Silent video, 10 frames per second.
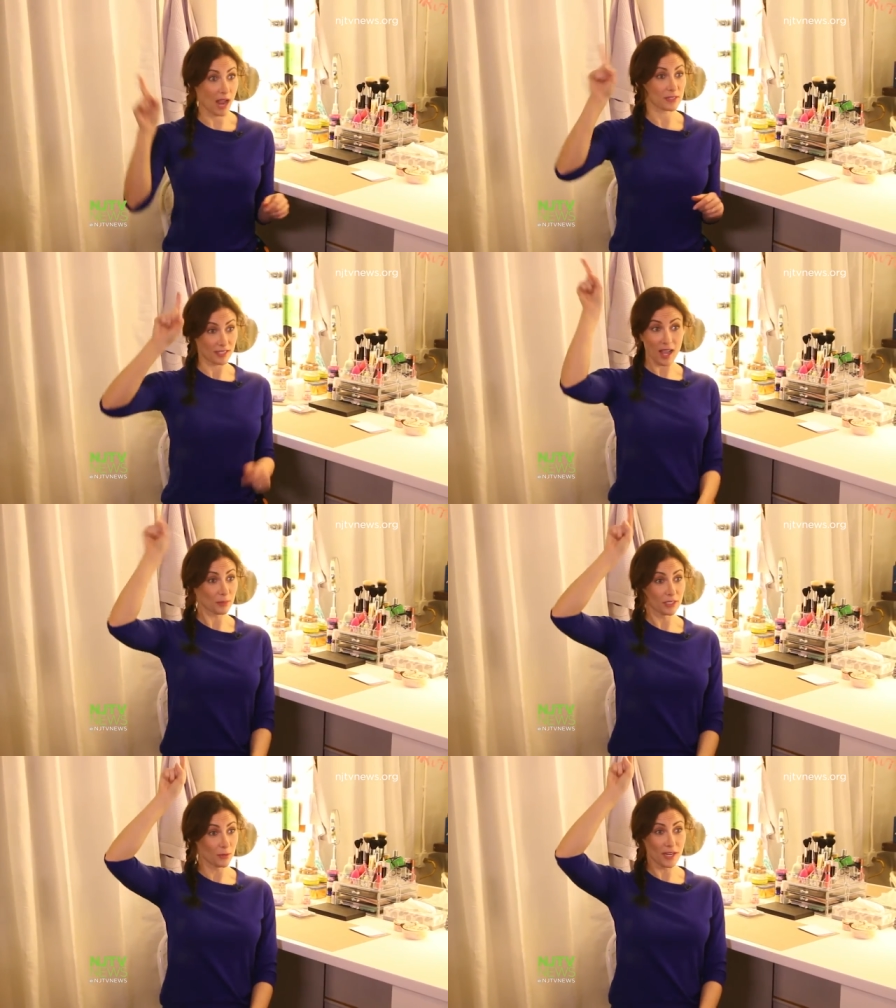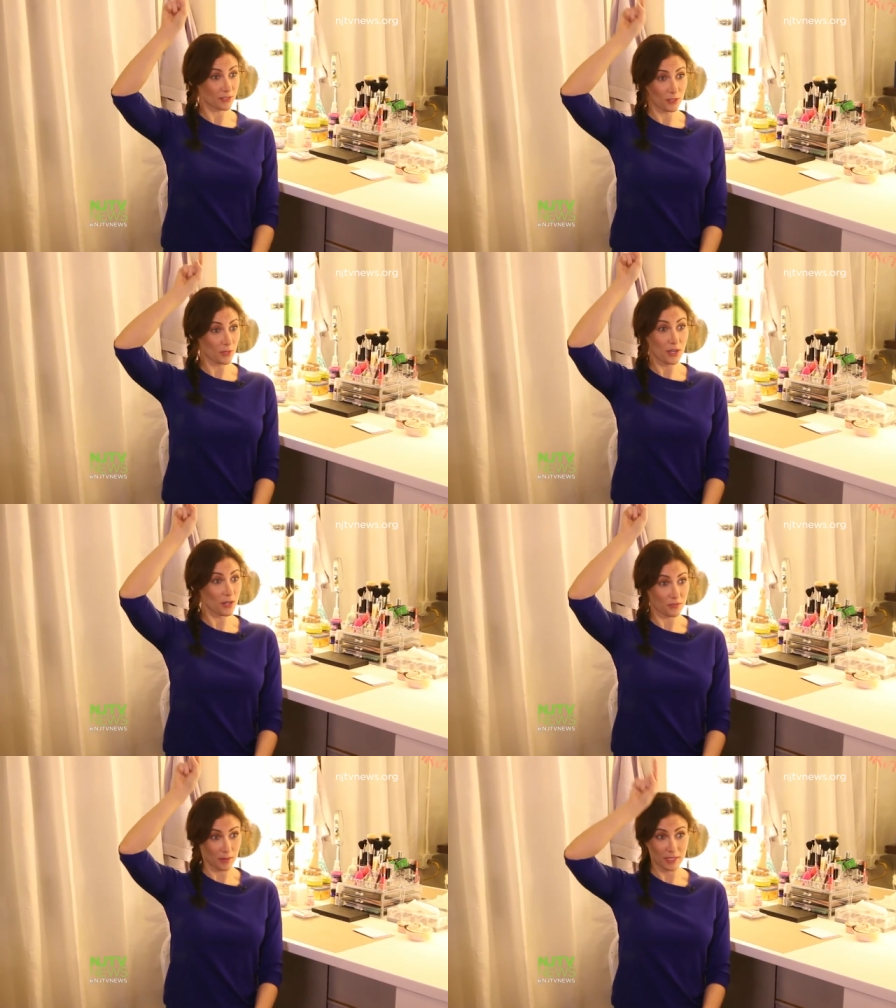And I was like, I'm gonna raise
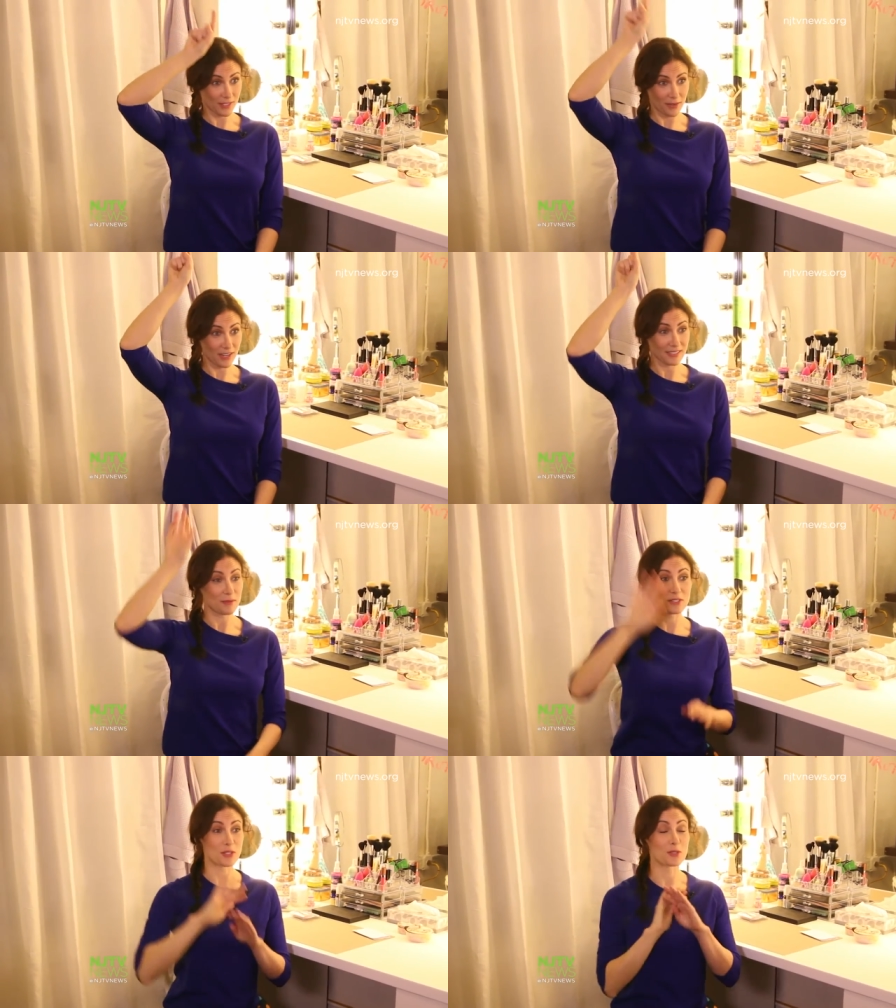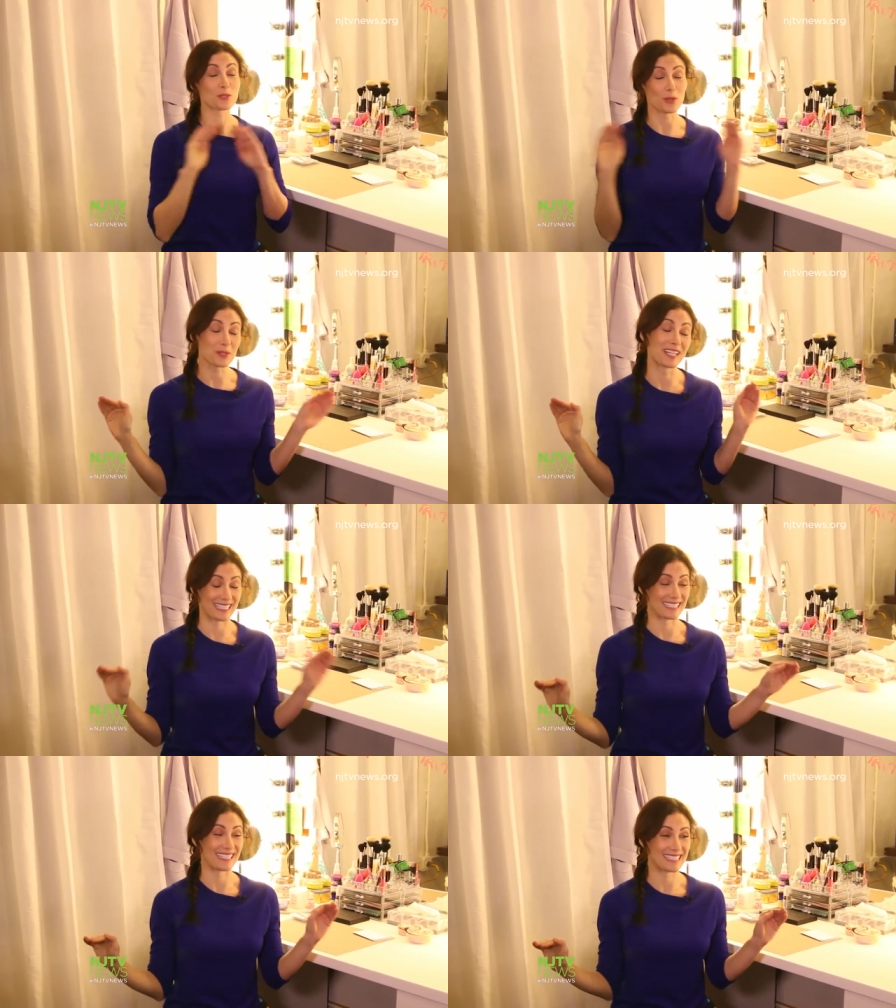the roof, I'm gonna carry it. It was so
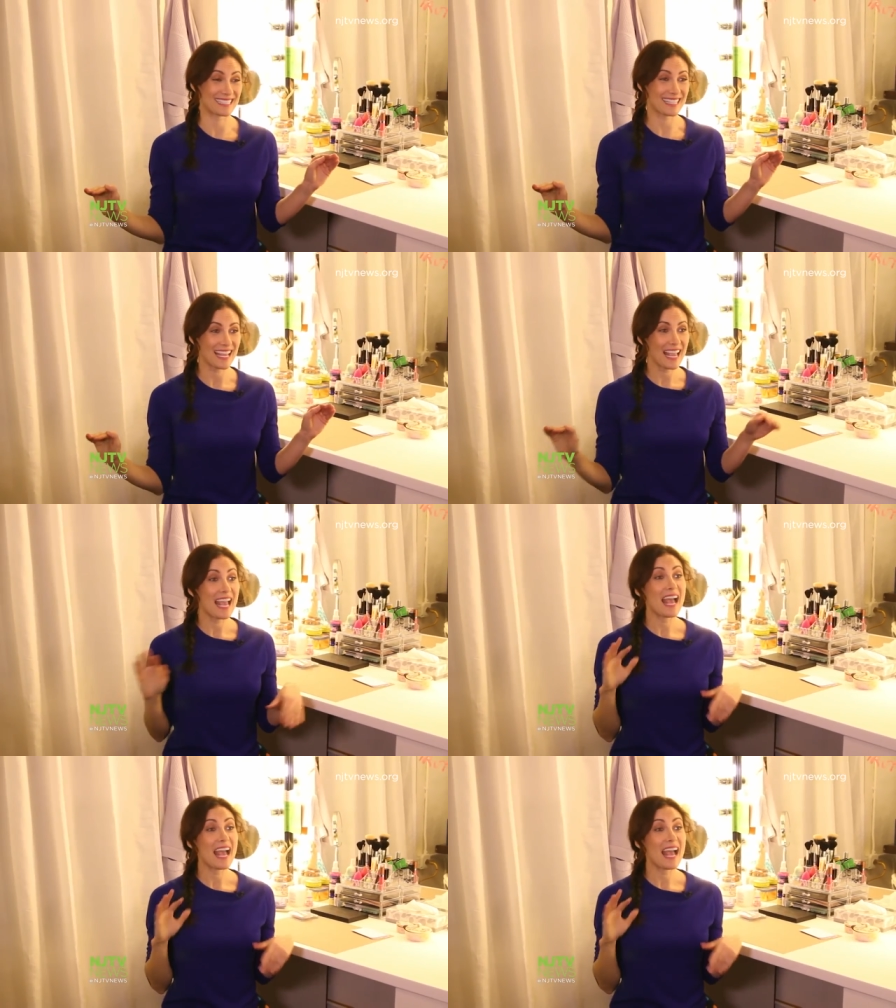ridiculous.